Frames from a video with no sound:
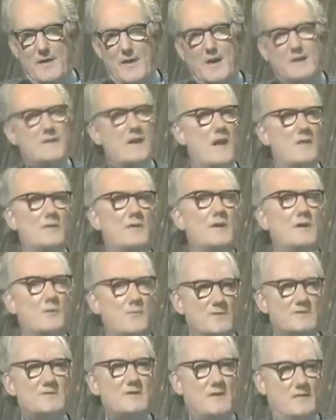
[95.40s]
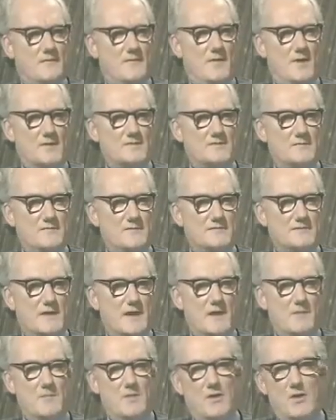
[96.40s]
Now, the linguistic philosophers
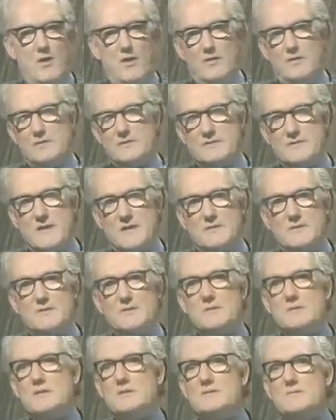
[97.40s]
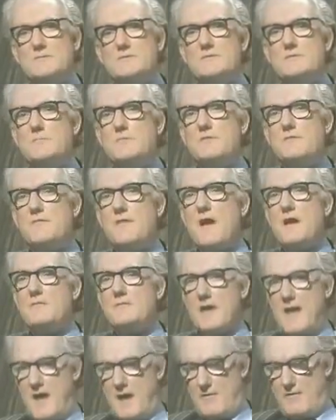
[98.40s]
came along and said that this was a profound
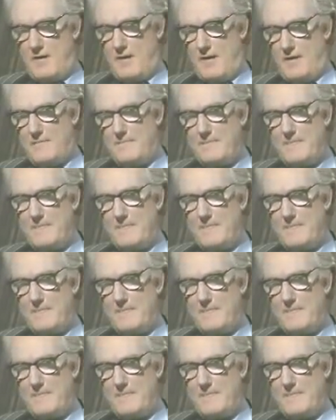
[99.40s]
error,